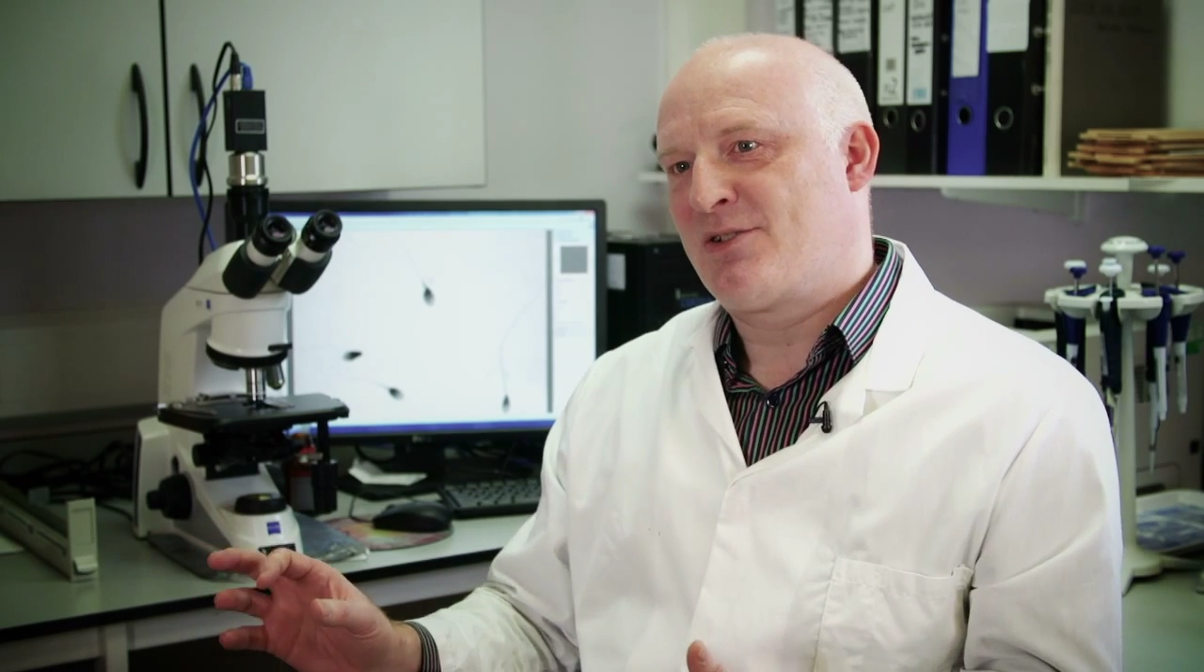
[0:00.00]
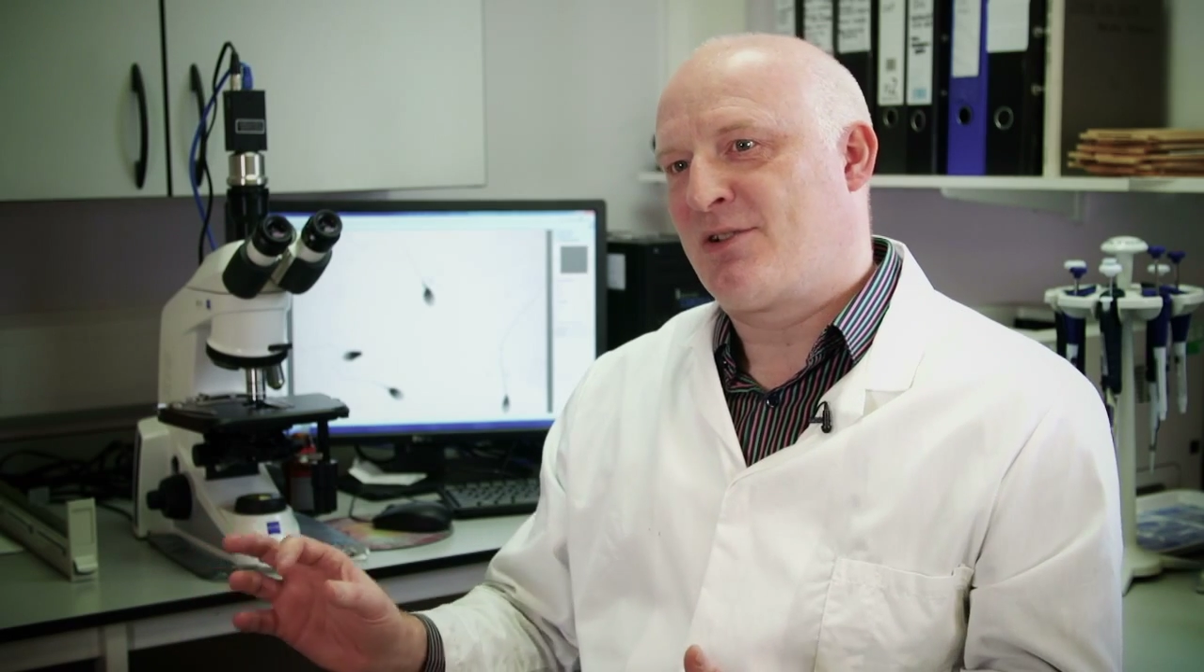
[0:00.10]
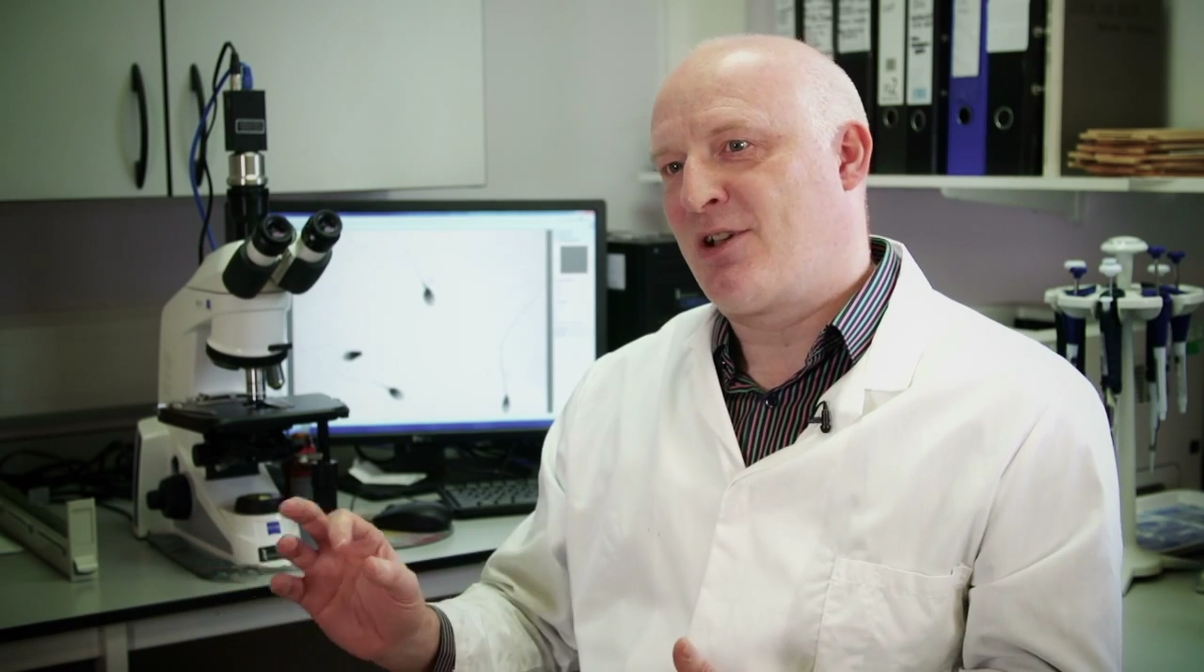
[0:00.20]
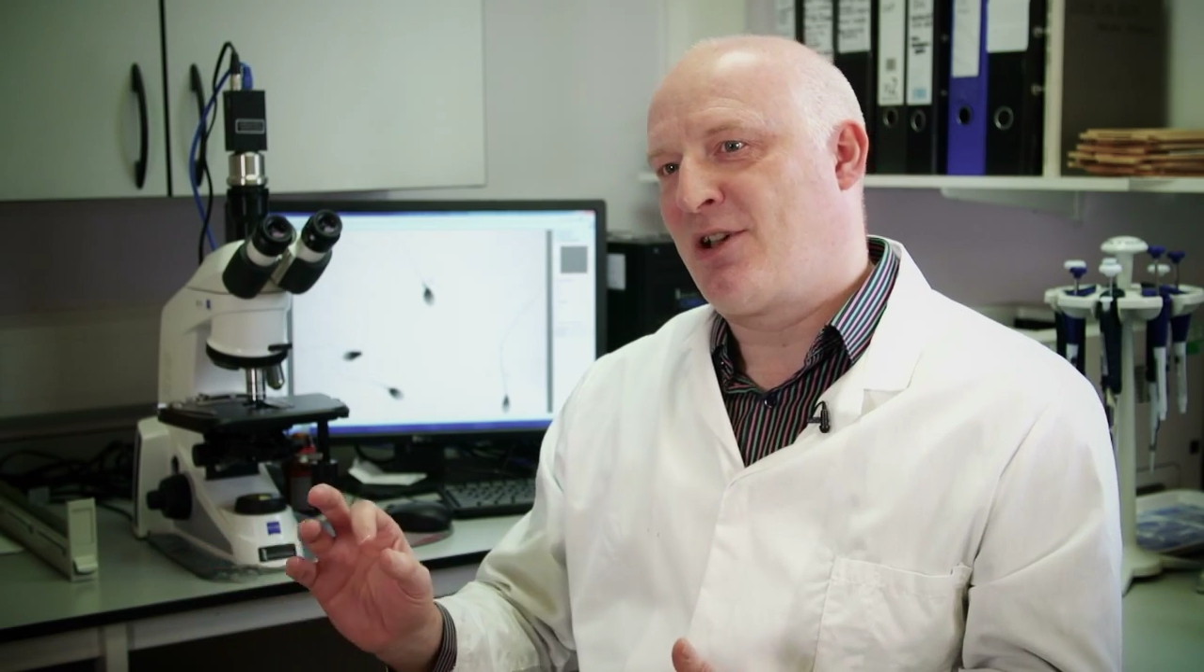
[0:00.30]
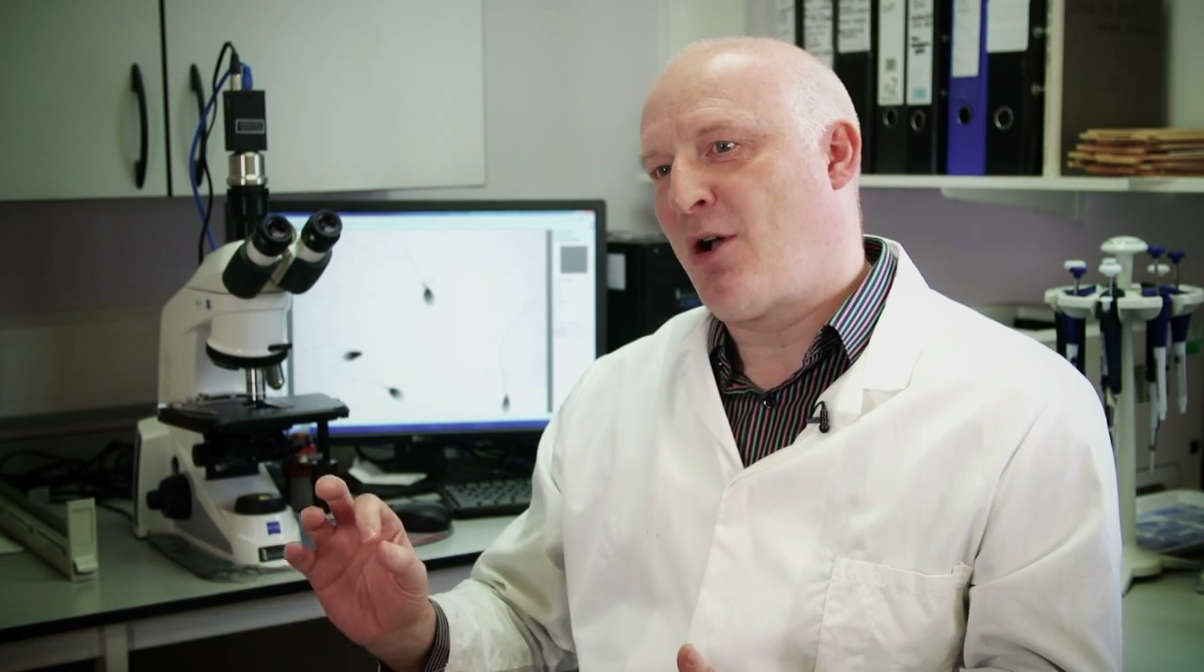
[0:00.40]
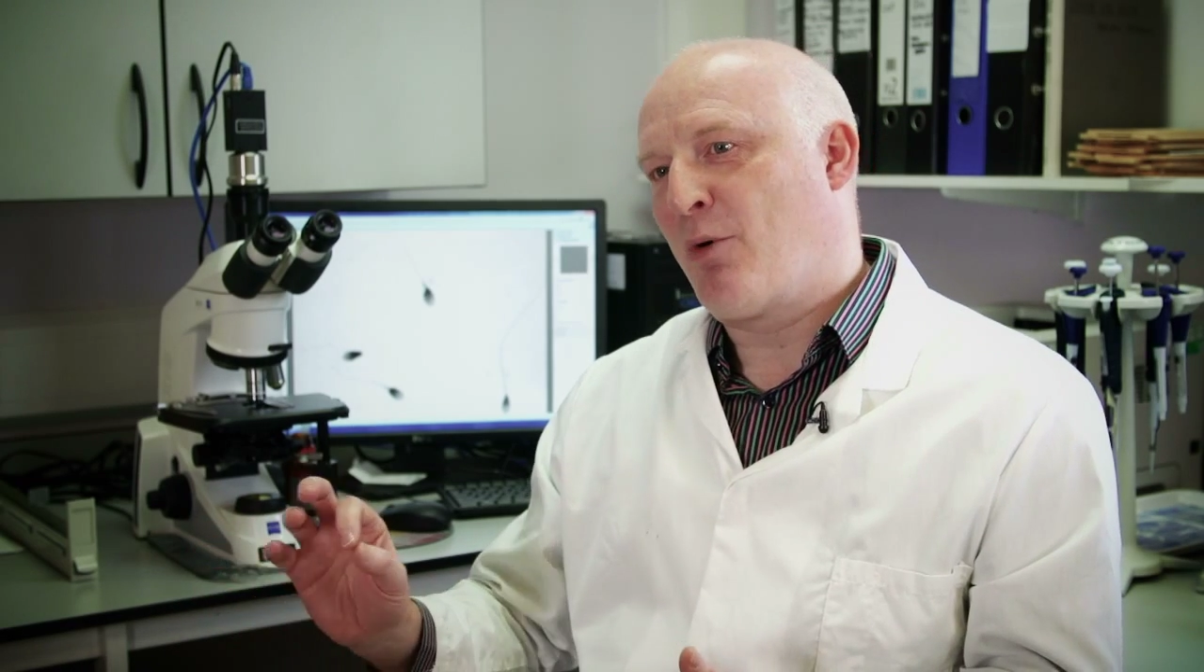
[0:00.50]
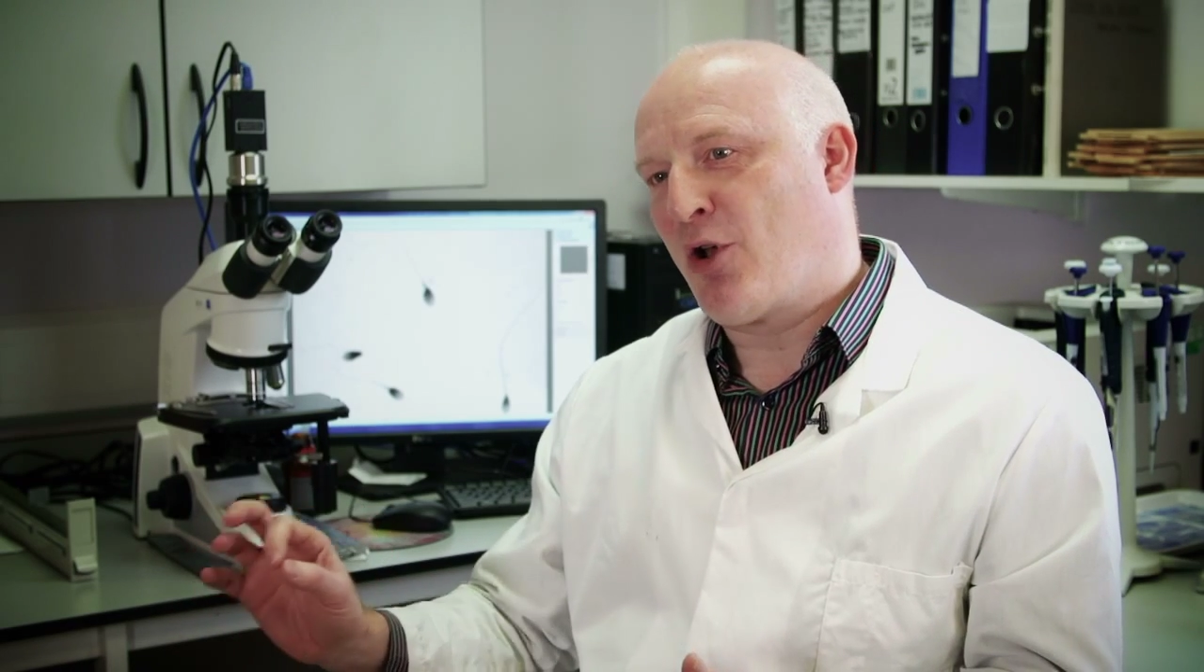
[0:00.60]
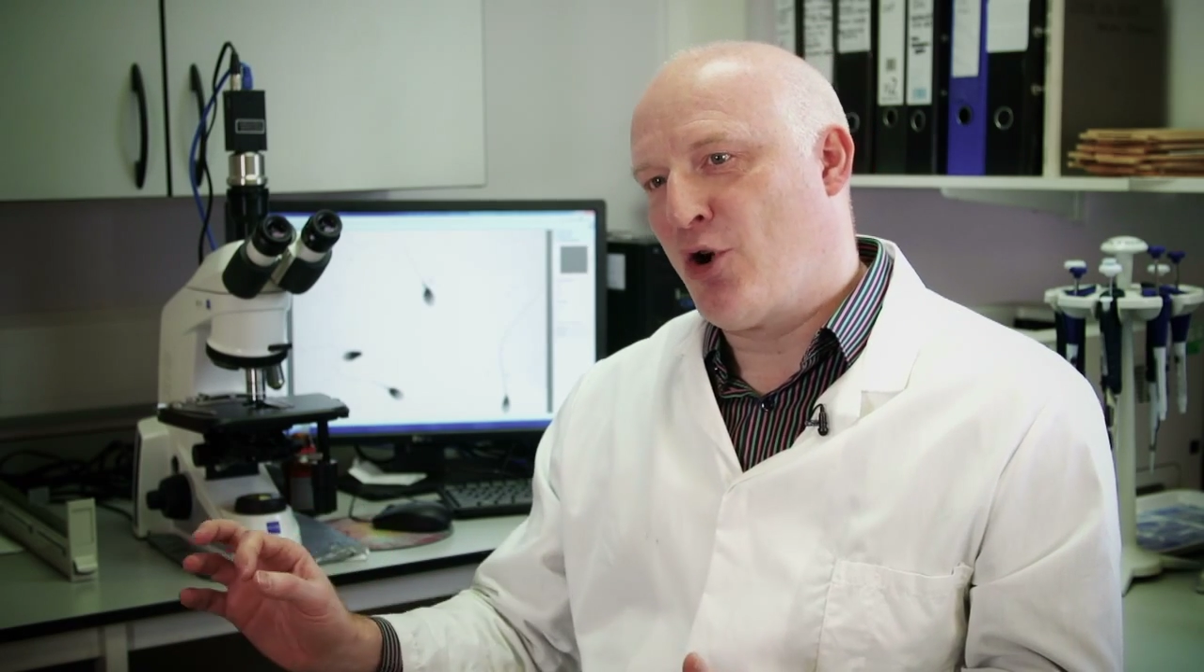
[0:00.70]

to go on a